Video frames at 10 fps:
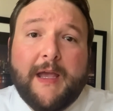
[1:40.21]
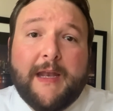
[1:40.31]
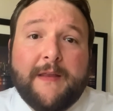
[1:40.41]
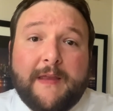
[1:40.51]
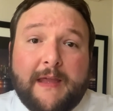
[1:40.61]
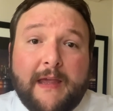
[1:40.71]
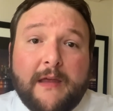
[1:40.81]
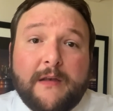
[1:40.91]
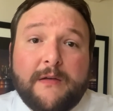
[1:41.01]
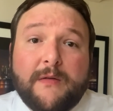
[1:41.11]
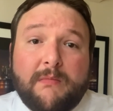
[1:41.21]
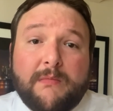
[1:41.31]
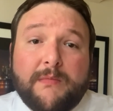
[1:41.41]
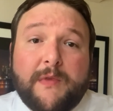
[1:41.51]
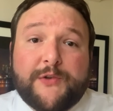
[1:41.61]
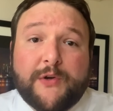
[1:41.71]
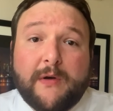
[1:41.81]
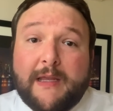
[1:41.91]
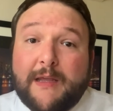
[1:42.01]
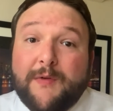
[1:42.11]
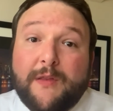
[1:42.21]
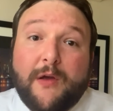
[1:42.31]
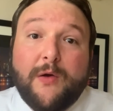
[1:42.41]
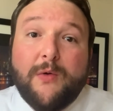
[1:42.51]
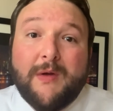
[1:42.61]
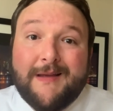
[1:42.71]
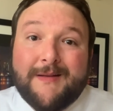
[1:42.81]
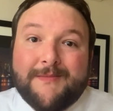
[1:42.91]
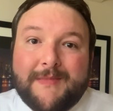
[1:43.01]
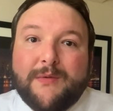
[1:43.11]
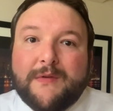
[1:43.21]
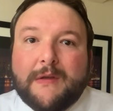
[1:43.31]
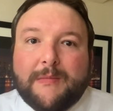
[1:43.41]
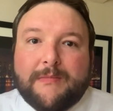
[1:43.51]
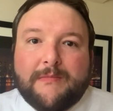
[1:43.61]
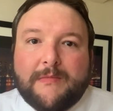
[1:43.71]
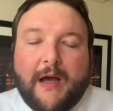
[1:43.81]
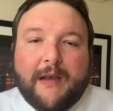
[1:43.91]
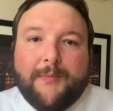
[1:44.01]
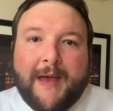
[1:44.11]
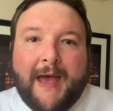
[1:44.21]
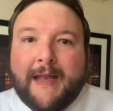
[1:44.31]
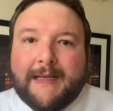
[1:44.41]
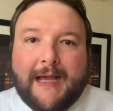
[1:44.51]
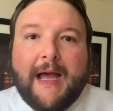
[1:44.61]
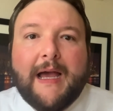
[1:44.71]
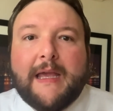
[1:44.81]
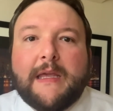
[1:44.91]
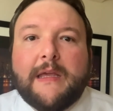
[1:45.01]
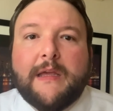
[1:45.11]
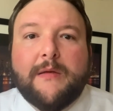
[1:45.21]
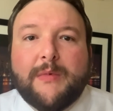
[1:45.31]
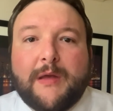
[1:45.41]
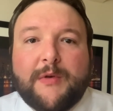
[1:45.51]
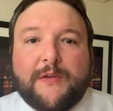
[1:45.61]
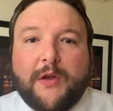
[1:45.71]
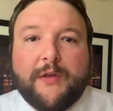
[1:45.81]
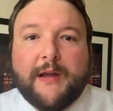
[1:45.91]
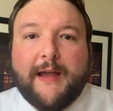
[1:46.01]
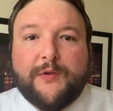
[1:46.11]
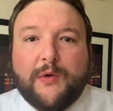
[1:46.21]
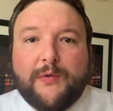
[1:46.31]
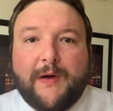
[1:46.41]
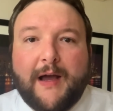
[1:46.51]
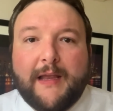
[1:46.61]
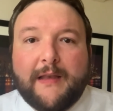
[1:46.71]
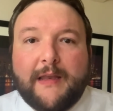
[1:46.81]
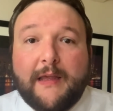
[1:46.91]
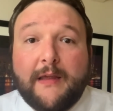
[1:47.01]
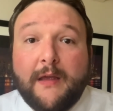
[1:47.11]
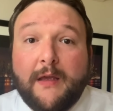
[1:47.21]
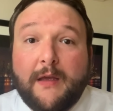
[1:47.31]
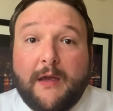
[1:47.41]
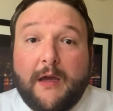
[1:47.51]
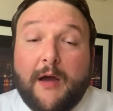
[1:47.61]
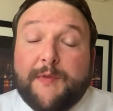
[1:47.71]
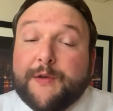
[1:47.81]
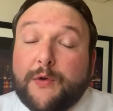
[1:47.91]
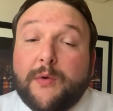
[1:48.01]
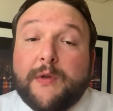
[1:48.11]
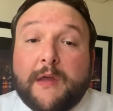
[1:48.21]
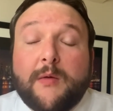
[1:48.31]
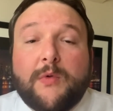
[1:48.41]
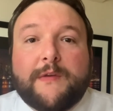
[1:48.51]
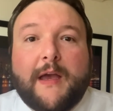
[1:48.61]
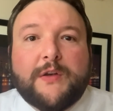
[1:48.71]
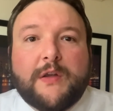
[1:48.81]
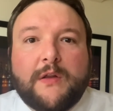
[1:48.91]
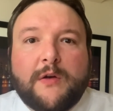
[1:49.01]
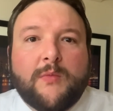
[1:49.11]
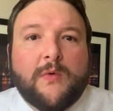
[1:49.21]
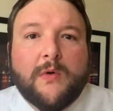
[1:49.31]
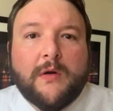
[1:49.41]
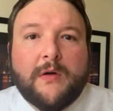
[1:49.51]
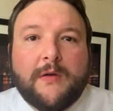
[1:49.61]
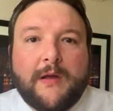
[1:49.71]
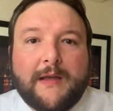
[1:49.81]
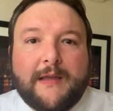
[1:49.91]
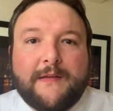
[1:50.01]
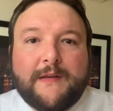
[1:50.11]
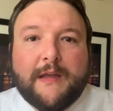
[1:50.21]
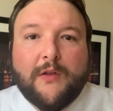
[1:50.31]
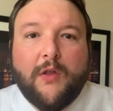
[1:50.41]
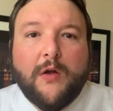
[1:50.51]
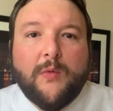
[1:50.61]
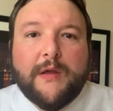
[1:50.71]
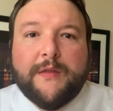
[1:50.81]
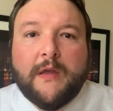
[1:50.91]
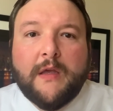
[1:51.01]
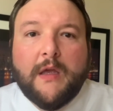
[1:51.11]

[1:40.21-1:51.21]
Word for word: And in the end, the jury, even though he was a not a bad guy, he, he him and his brother got into a fight, and he, of the two of them, was actually a little more uh, easy to get along with.